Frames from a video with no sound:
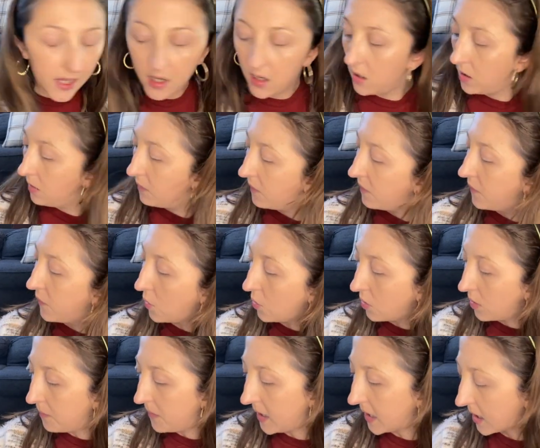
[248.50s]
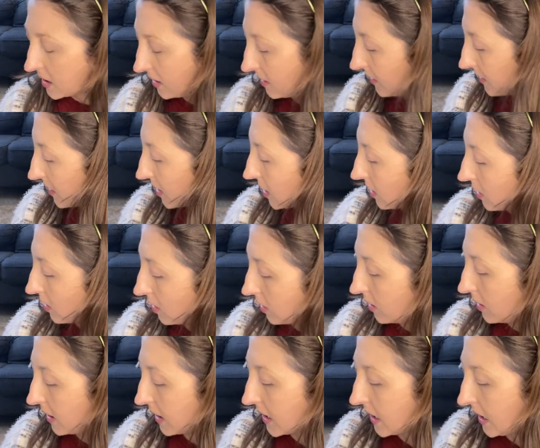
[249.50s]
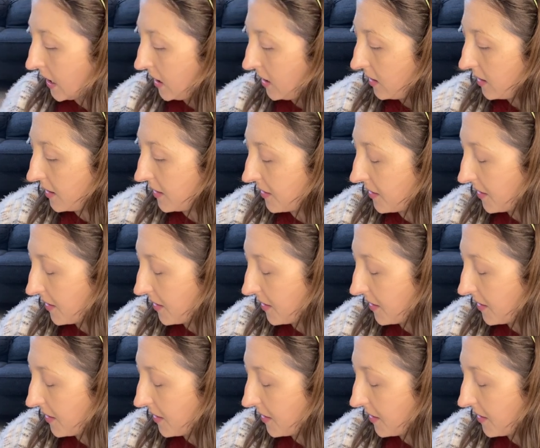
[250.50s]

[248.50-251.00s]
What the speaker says: for my concealer, again, this